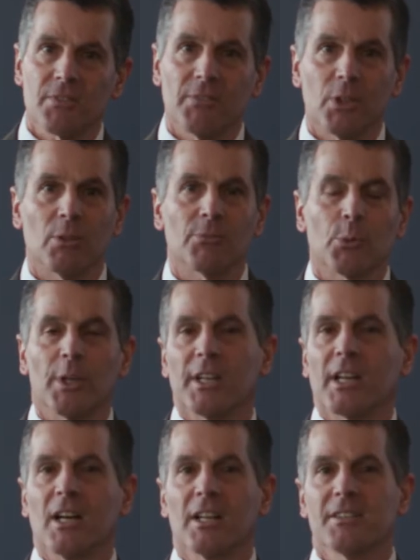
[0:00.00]
Feel free to
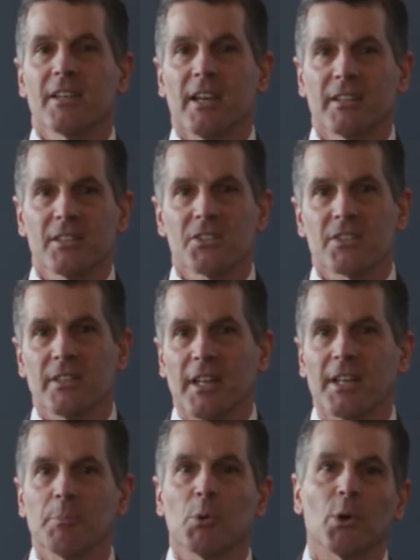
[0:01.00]
contact us at
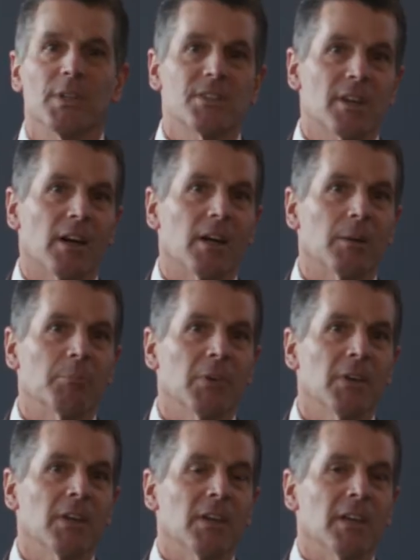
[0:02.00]
any point in time,
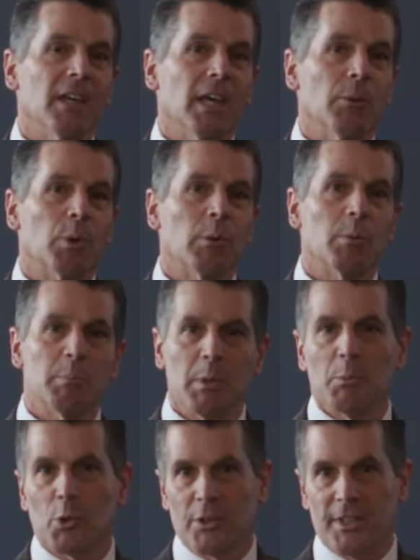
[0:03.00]
and we would be
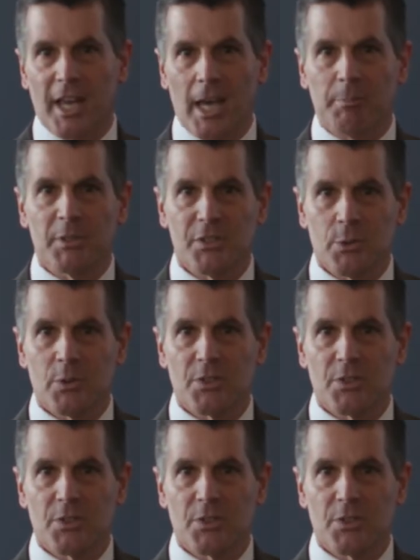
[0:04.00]
more than happy to